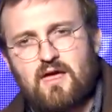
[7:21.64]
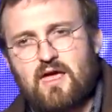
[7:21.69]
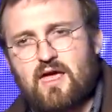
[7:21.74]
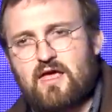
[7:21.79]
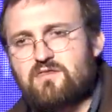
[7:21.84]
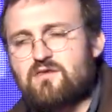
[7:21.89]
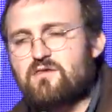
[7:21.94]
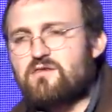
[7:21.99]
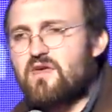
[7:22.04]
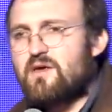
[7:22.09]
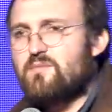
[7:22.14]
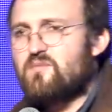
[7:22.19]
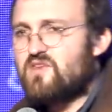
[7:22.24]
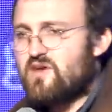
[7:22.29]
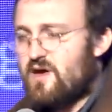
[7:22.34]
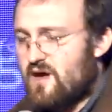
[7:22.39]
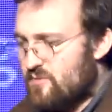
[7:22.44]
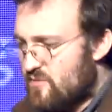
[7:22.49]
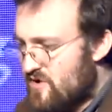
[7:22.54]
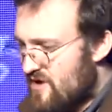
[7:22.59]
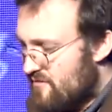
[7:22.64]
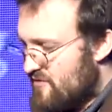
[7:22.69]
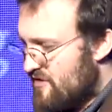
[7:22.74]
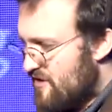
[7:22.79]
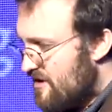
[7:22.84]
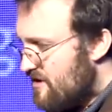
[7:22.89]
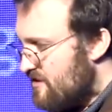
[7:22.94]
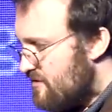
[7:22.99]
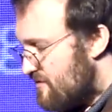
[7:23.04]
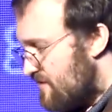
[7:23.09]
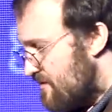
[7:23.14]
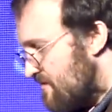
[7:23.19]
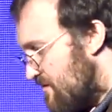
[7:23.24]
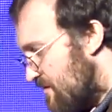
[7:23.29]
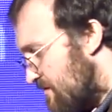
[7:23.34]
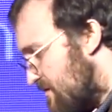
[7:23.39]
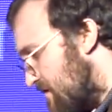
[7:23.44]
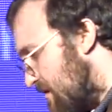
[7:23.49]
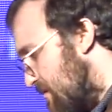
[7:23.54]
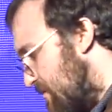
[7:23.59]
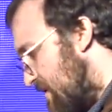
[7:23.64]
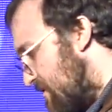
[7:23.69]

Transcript: At the same time, we have a legacy system